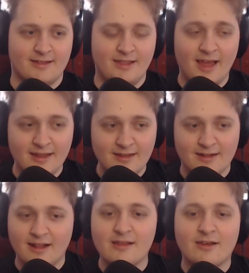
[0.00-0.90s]
then,
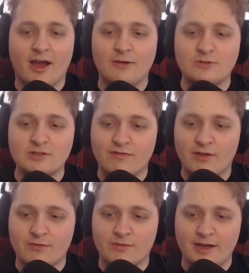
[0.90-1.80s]
like, how does
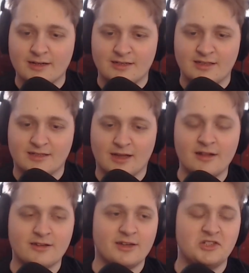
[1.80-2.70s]
Phil react to this? I
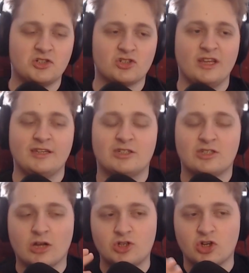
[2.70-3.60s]
don't know. It's
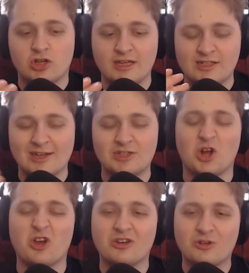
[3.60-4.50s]
such
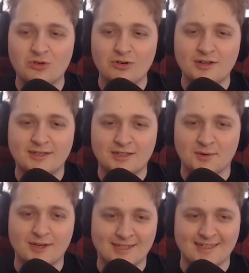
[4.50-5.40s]
a good
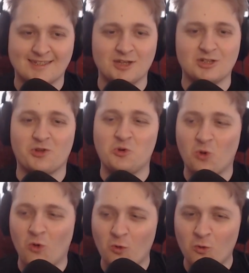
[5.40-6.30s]
twist. It's such a
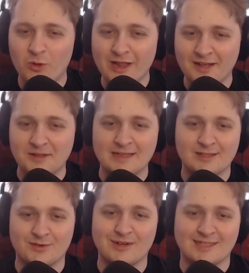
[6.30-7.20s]
cool little
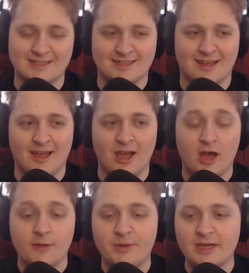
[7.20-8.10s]
twist.
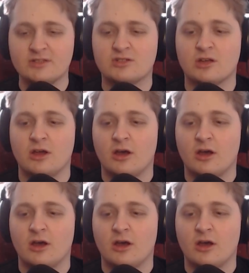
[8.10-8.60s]
Because